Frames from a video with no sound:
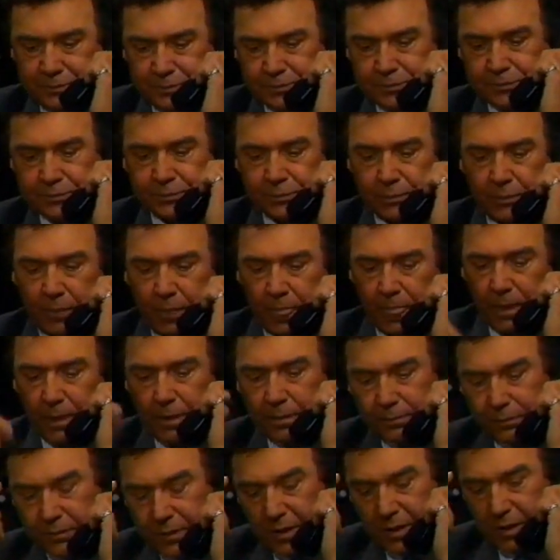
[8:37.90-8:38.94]
It's Kirk.
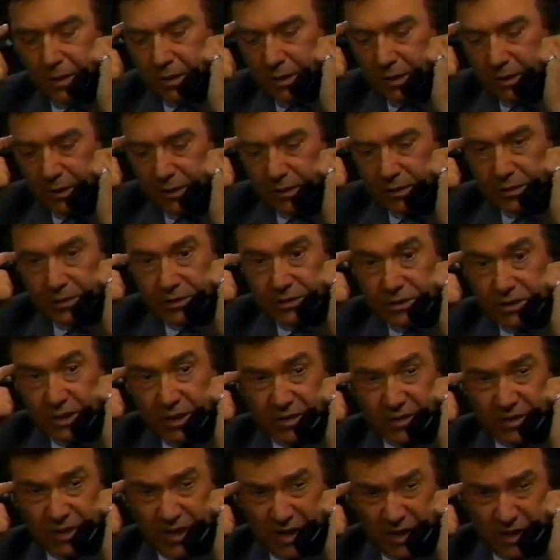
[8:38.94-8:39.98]
Did you
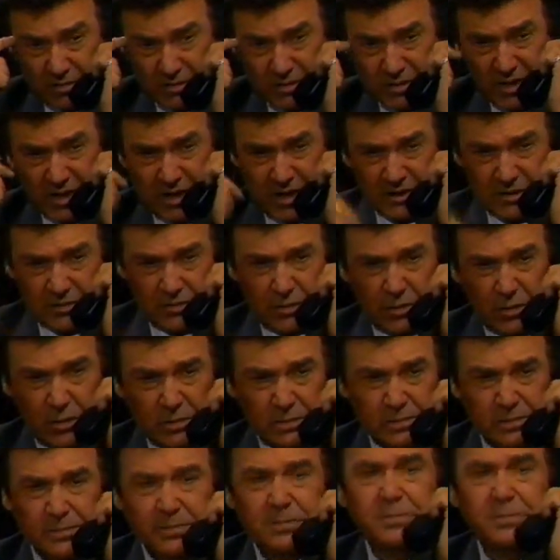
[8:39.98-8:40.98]
get the items I asked for?